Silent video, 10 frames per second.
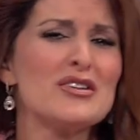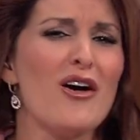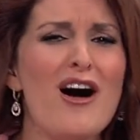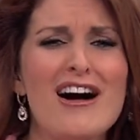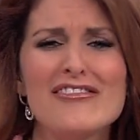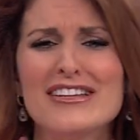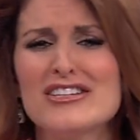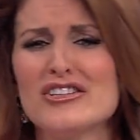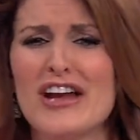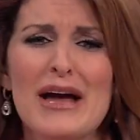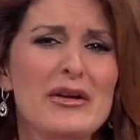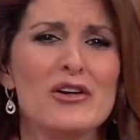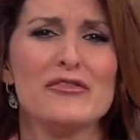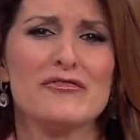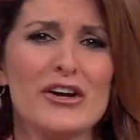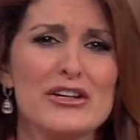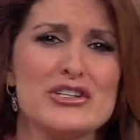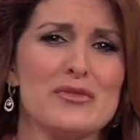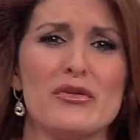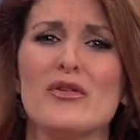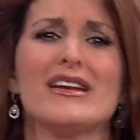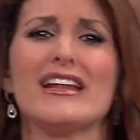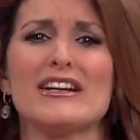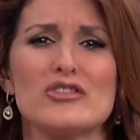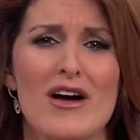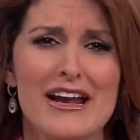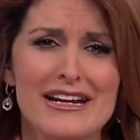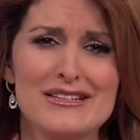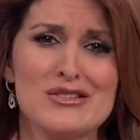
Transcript: our office, shabby old furniture, broken electronics,